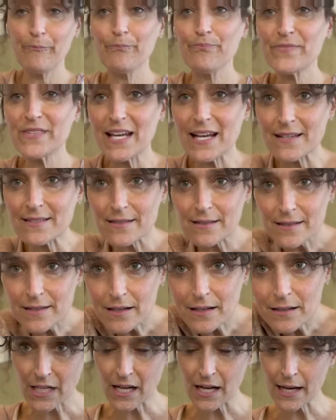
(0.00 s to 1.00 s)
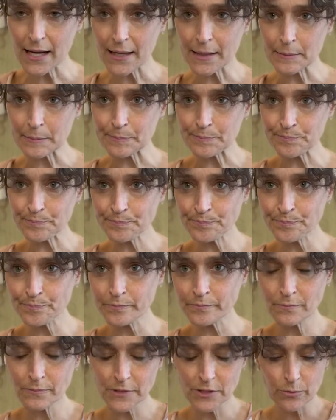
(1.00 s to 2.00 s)
Takes a little, what
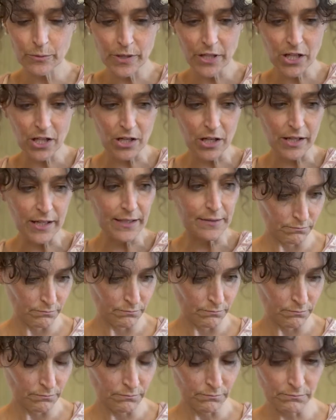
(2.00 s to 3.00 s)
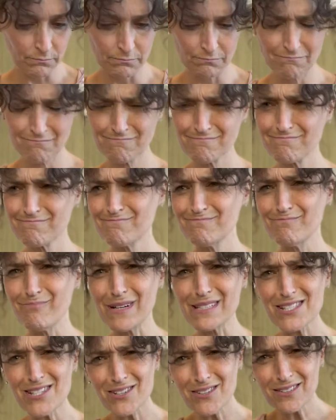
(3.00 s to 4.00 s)
do you call it?
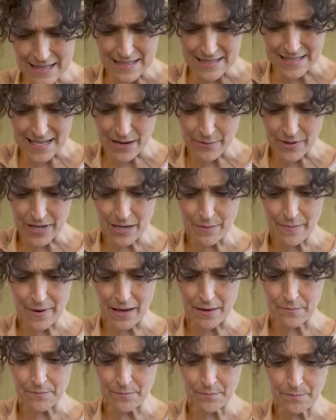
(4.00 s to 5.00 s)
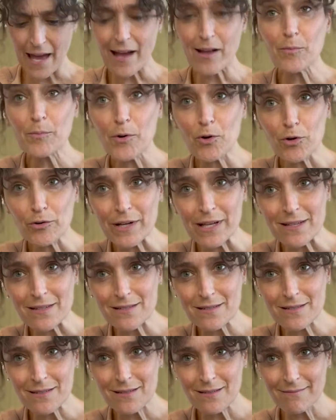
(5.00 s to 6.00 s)
Muscle? That's not what I meant. Elbow grease.
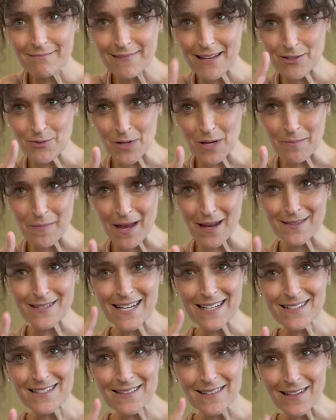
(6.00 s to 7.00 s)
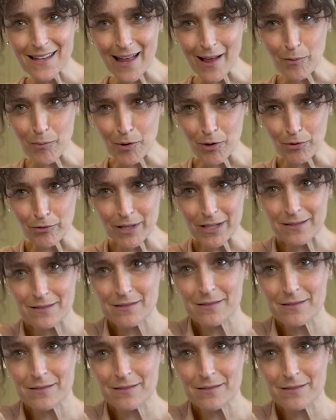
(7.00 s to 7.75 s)
That's what I meant. It takes a little elbow grease.